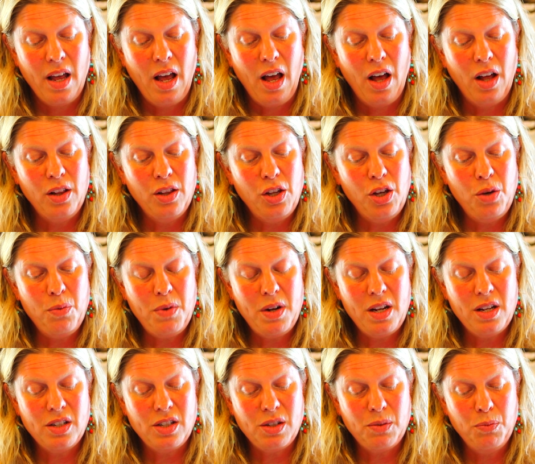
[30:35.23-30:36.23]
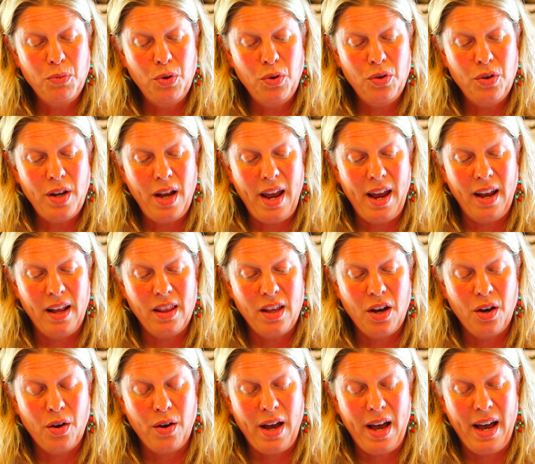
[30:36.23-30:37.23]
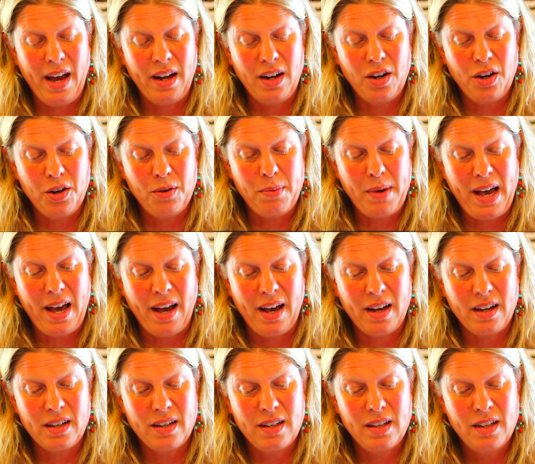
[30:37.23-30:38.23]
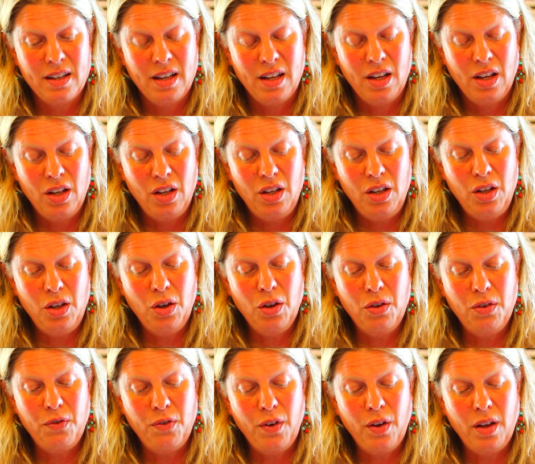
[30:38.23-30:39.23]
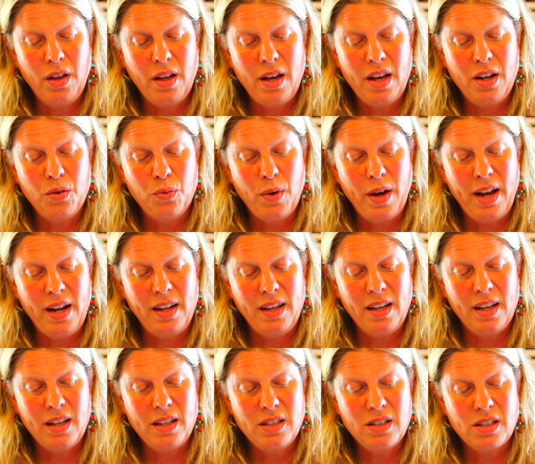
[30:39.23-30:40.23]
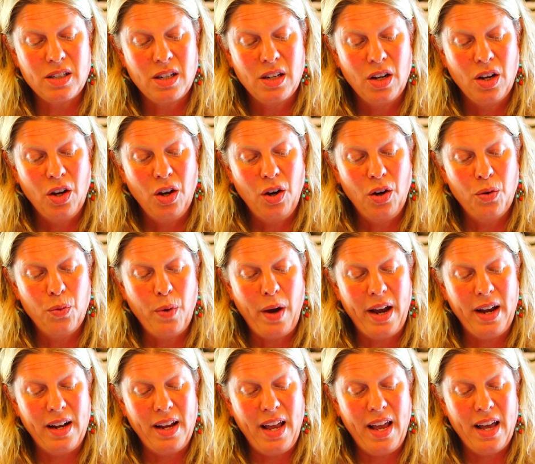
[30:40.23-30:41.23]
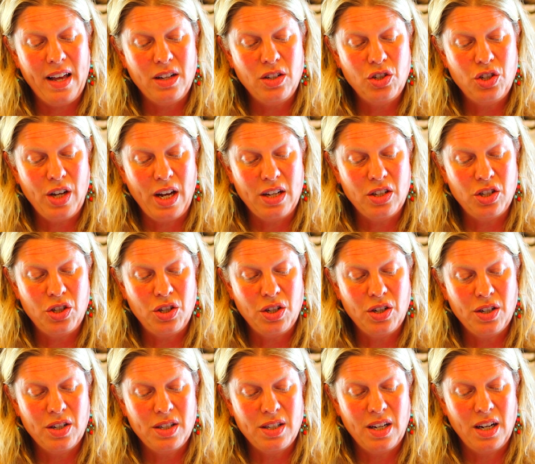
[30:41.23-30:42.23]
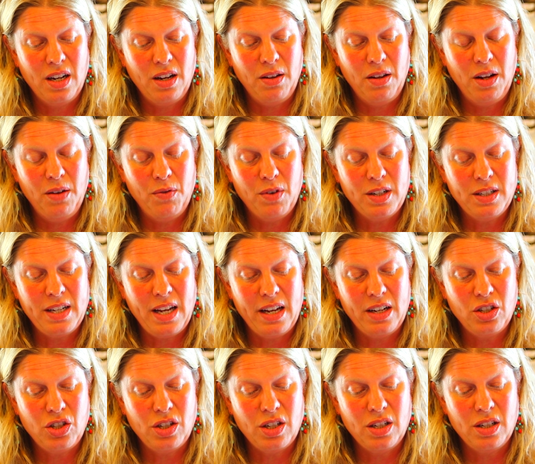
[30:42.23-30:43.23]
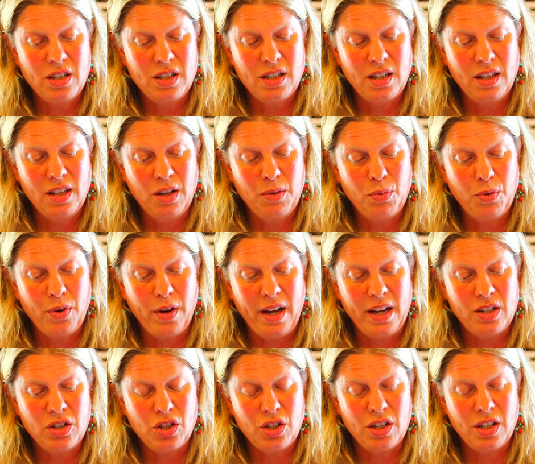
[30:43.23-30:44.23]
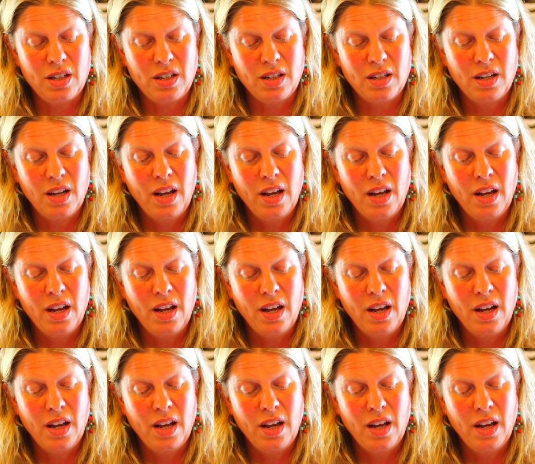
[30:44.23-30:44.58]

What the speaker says: a luminous moon halo at her back. Youthful and radiant, her right hand gestures in an invitation to liberation.